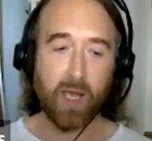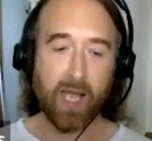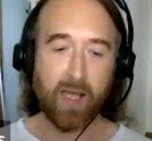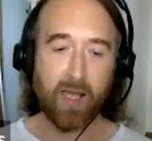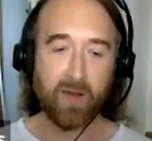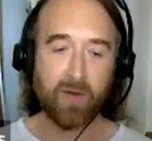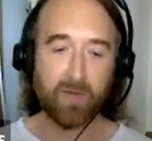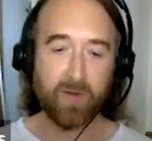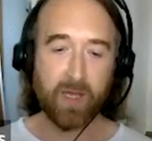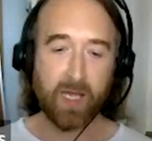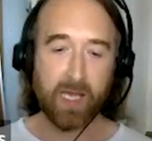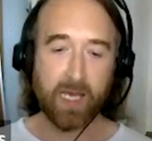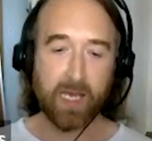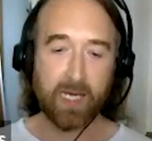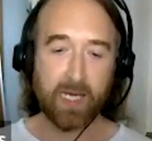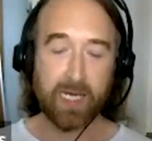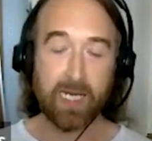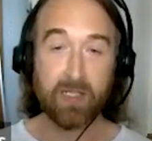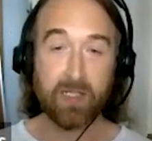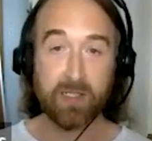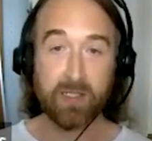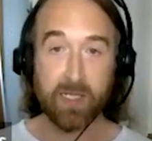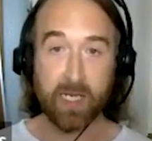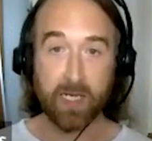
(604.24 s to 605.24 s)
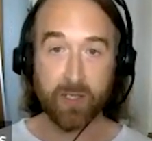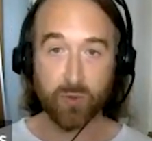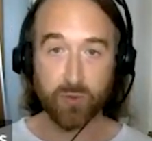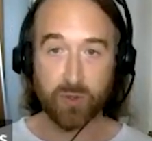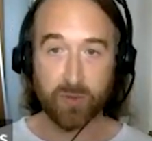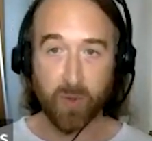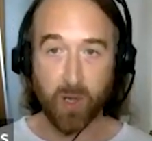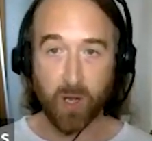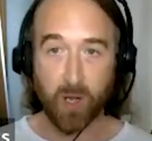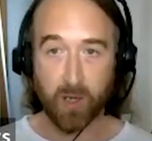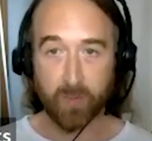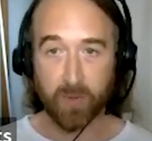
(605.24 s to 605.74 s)
have an international
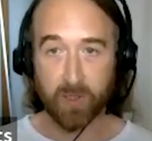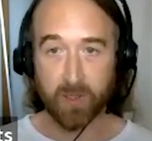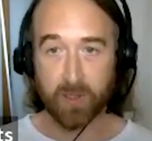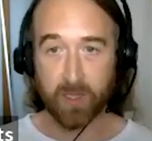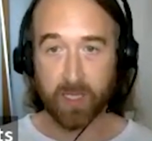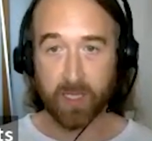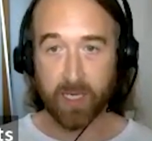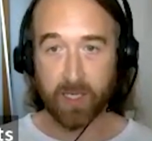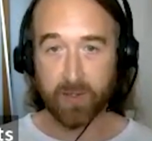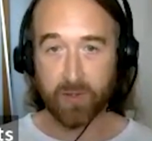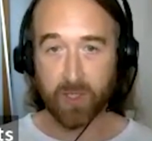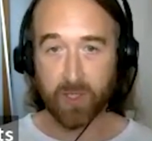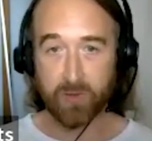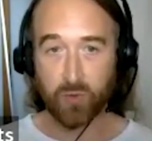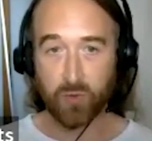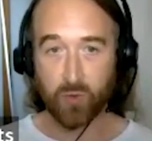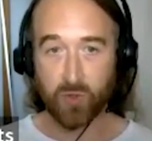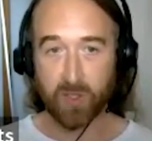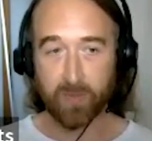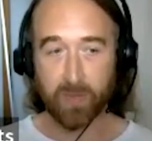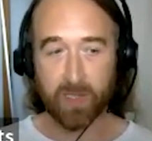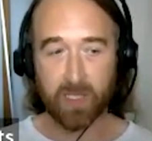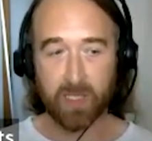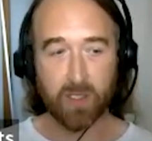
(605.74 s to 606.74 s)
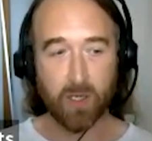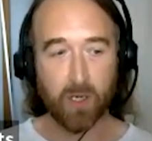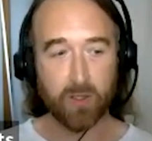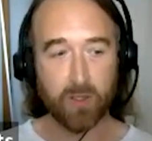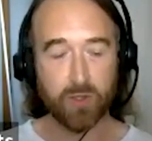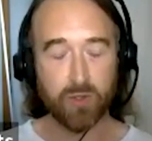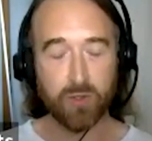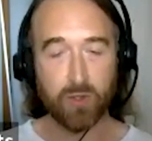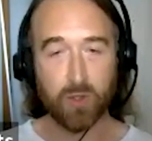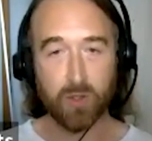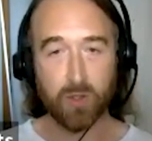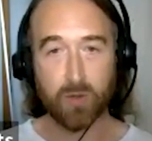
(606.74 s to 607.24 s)
department, as has already been
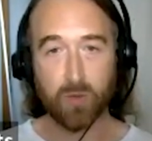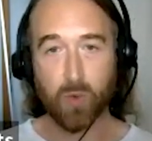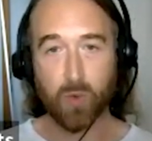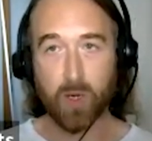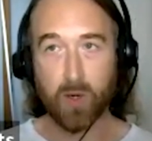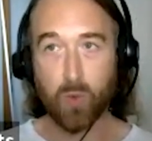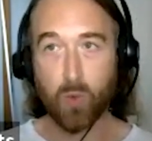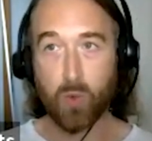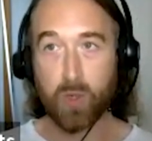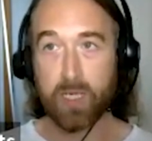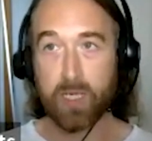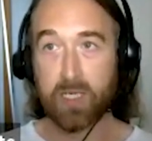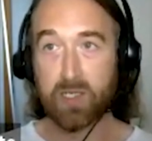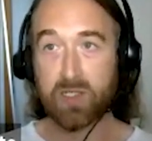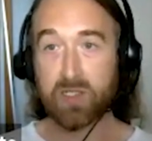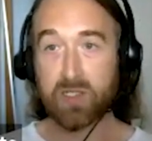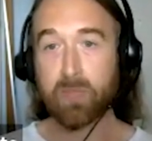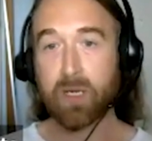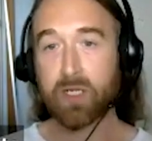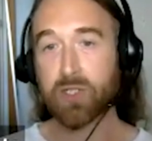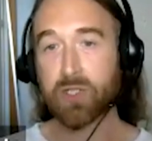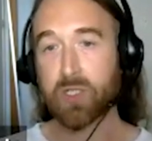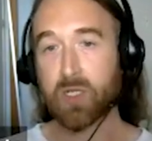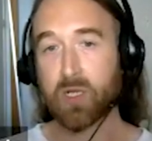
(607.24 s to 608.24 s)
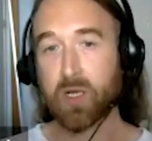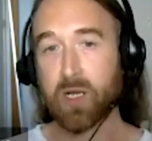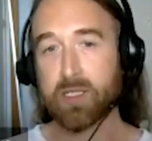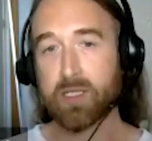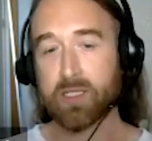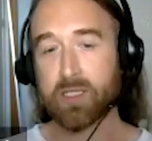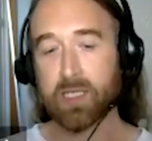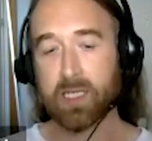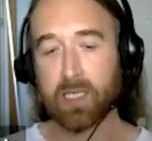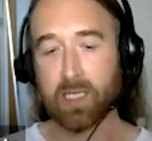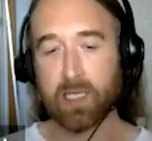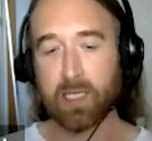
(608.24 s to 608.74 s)
touched on, where we
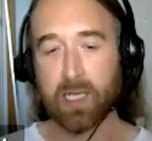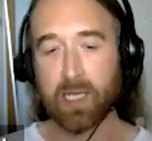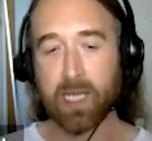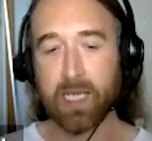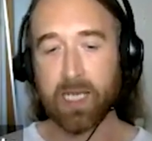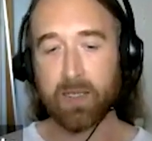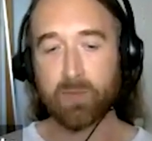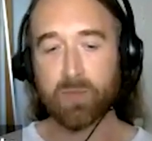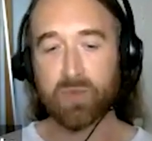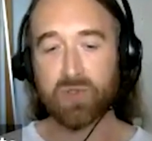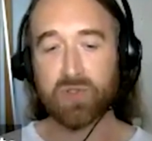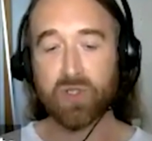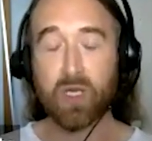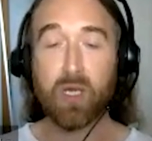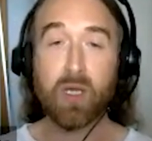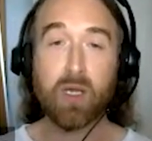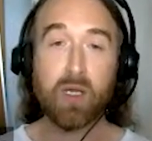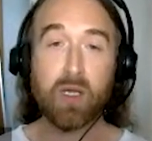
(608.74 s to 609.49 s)
specialize in claims